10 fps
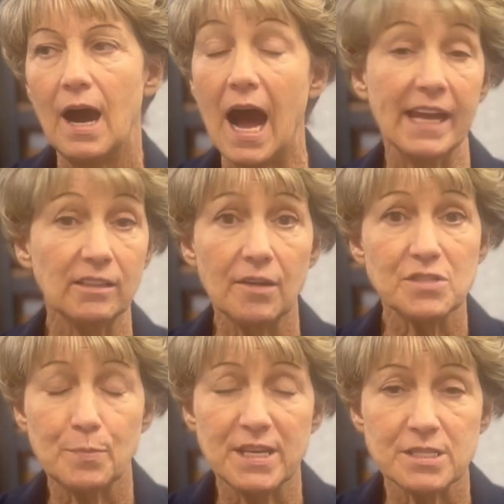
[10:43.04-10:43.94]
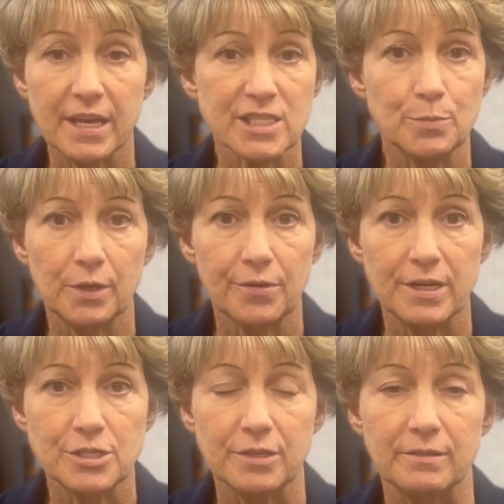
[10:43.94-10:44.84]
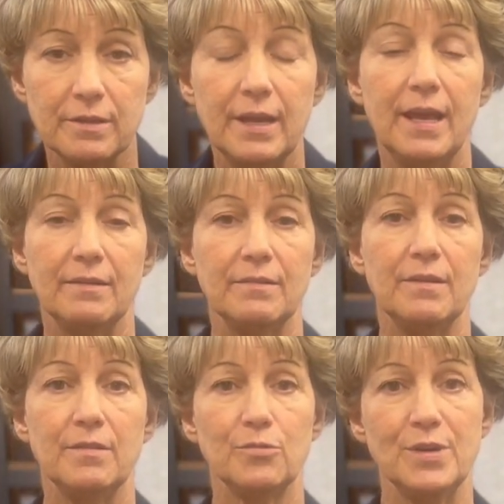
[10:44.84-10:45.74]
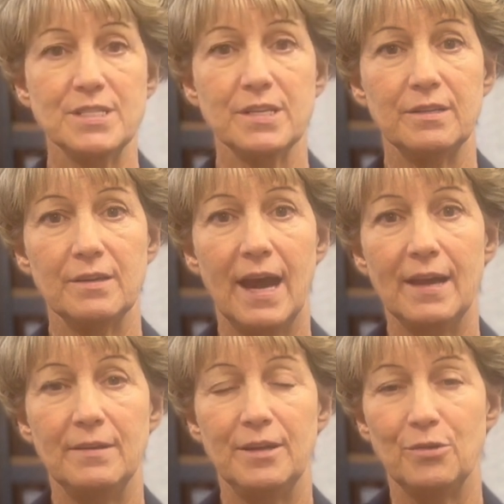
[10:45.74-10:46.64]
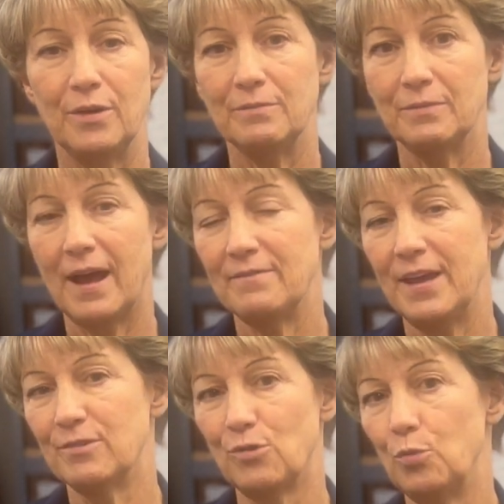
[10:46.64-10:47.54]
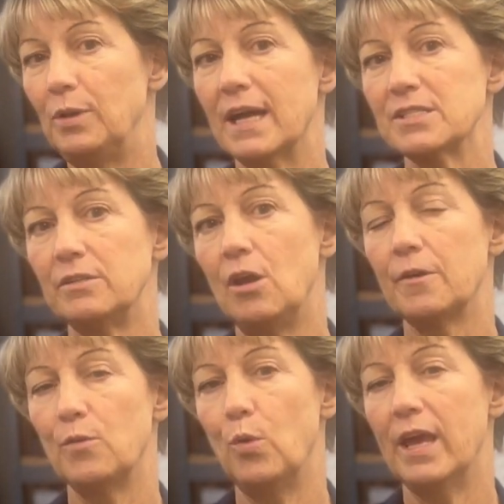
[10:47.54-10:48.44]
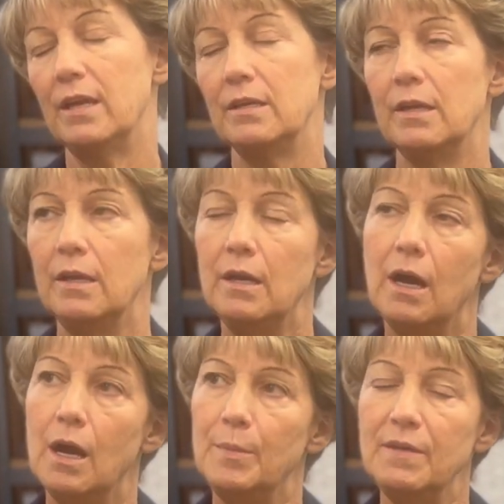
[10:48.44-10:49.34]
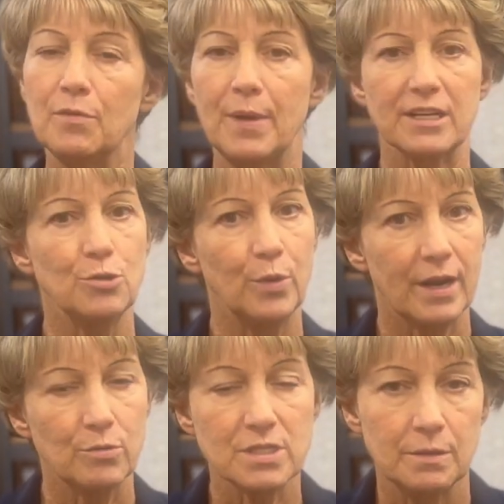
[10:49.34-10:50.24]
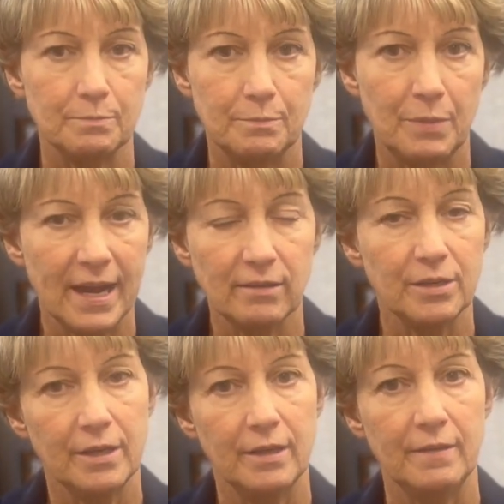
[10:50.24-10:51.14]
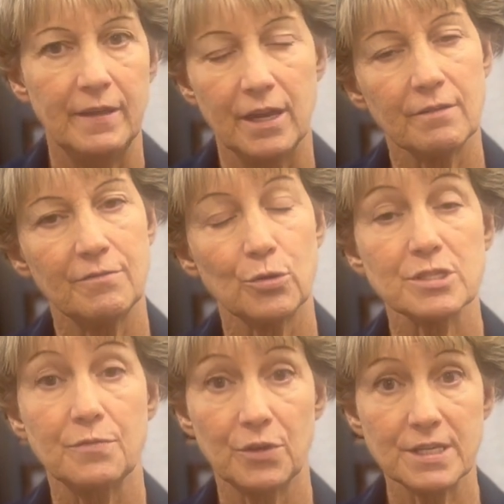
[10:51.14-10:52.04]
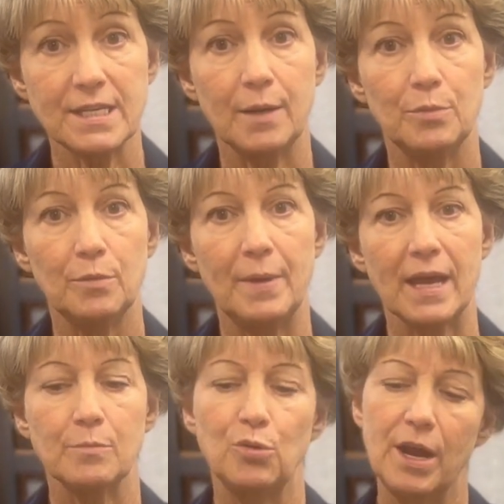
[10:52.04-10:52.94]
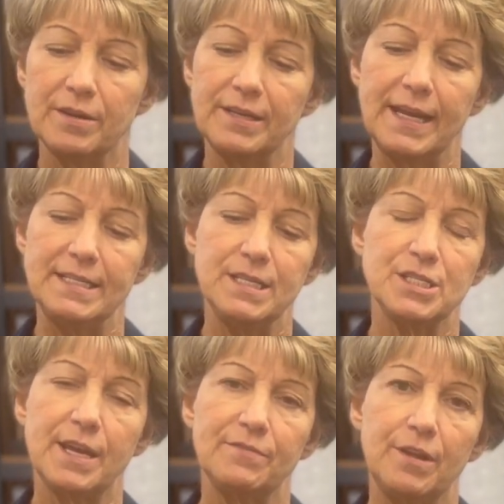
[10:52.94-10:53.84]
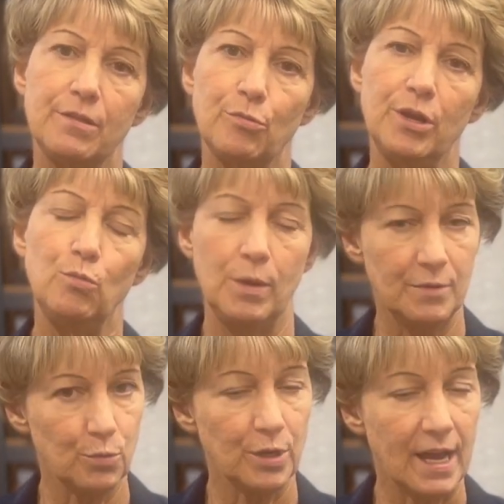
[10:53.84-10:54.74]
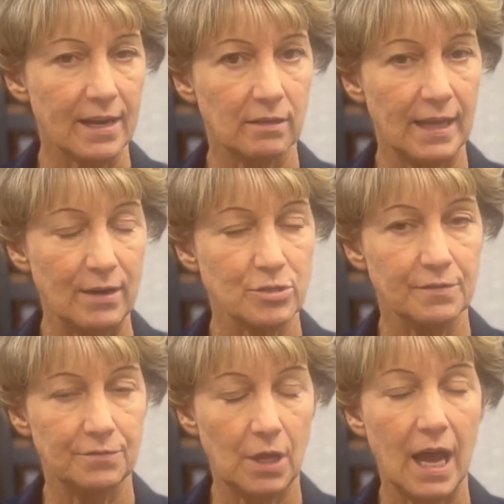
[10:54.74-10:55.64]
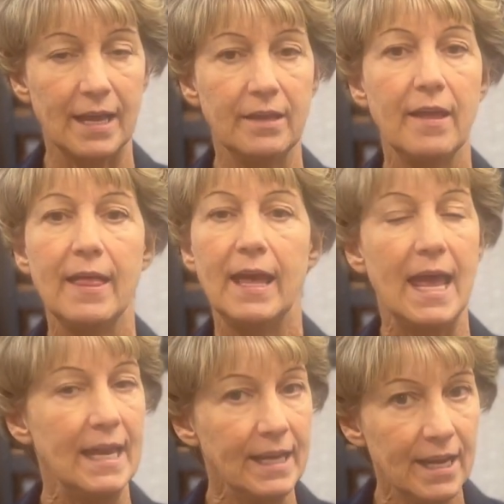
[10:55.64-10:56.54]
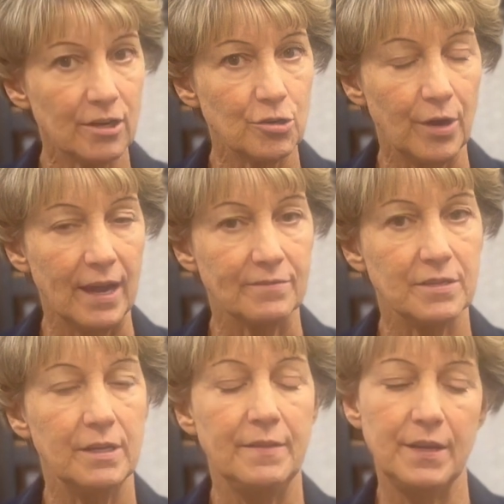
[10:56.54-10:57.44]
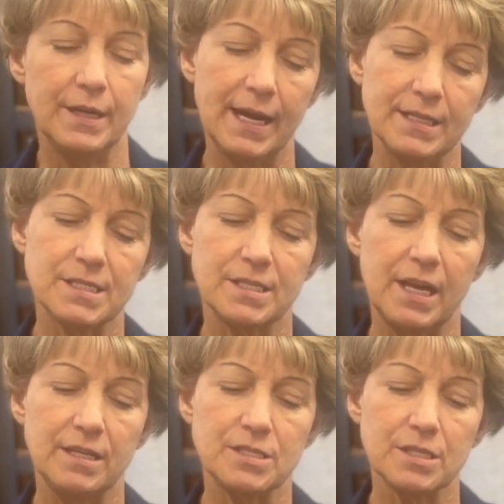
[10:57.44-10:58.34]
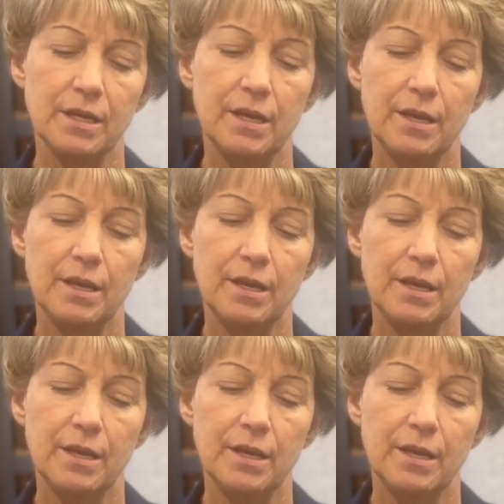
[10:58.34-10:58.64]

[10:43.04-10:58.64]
I love space exploration. And the reason I, you know, I've had roadblocks along the way, um, even back to when I was a pilot in the Air Force, for example, back prior to 1973, women were not allowed to fly any aircraft in the United States